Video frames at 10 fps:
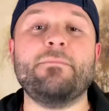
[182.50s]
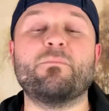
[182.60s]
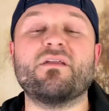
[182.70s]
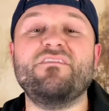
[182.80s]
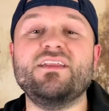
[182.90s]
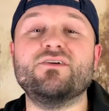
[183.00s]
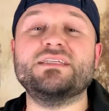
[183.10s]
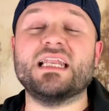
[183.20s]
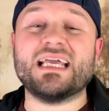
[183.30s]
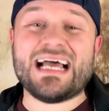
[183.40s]
Bravido
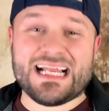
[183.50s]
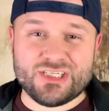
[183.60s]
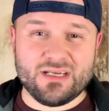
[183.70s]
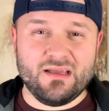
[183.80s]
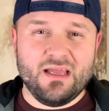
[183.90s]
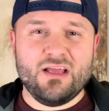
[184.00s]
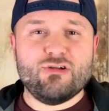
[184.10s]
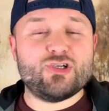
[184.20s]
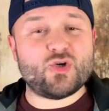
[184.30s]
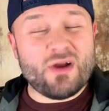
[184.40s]
Della Caccia
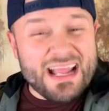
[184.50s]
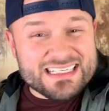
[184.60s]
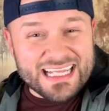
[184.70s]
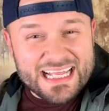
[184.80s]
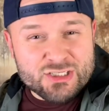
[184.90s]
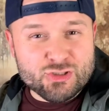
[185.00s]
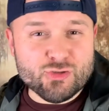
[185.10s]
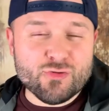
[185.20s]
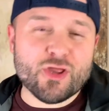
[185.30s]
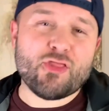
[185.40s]
translates
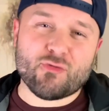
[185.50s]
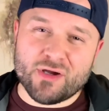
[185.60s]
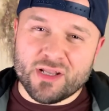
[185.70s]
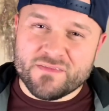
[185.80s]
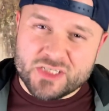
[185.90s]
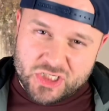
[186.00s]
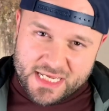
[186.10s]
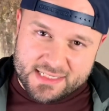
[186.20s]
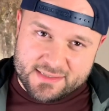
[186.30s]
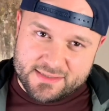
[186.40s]
to the thrill of the
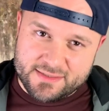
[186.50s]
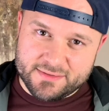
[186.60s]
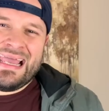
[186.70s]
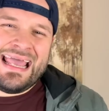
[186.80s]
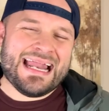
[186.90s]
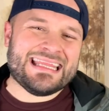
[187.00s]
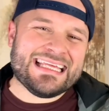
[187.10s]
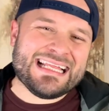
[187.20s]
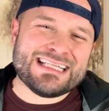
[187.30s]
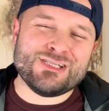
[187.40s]
chase. And I think
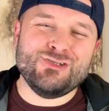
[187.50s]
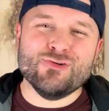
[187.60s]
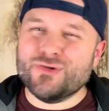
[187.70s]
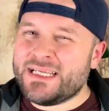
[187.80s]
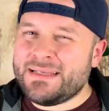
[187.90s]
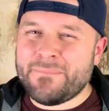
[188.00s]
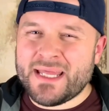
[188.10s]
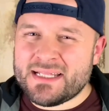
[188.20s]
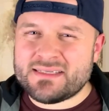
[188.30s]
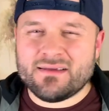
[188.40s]
that's duly
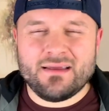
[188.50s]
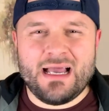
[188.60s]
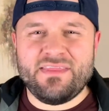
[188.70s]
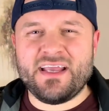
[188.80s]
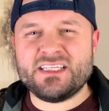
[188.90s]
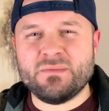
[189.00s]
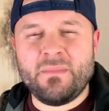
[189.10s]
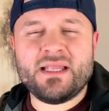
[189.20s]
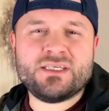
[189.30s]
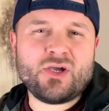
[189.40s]
meant. I think it's
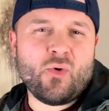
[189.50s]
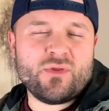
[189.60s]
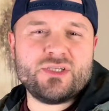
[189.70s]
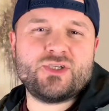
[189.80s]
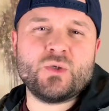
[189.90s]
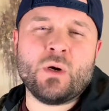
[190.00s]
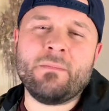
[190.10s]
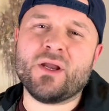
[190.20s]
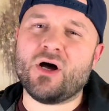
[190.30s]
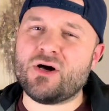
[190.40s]
meant to go with the story,
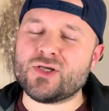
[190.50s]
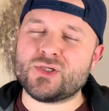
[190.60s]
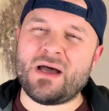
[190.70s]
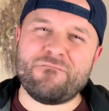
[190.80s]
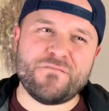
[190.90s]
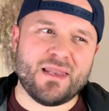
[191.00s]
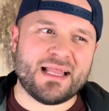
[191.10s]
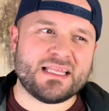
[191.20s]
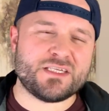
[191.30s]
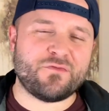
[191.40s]
but also I feel like
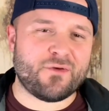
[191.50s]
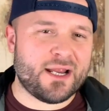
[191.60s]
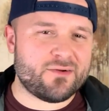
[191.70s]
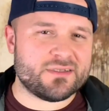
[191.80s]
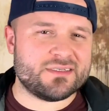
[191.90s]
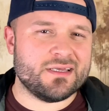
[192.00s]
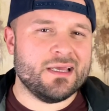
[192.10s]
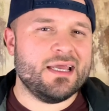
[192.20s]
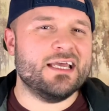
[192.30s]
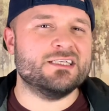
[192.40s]
this fragrance
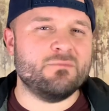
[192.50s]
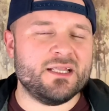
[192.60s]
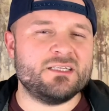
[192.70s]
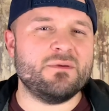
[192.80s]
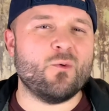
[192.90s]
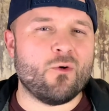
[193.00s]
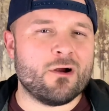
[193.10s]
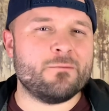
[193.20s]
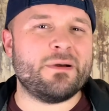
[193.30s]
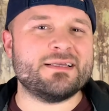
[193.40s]
is meant to be
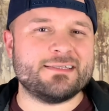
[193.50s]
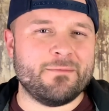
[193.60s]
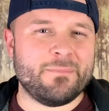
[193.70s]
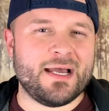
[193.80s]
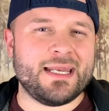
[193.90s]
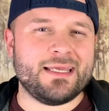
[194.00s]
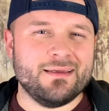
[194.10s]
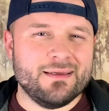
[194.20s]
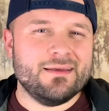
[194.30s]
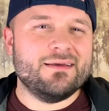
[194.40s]
worn by somebody
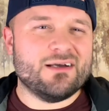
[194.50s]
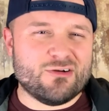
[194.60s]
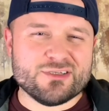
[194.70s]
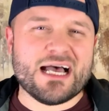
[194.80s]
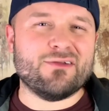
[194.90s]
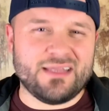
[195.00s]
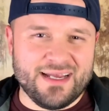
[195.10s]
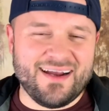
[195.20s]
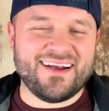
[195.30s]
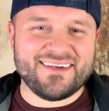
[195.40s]
who's out
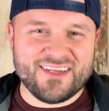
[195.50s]
there,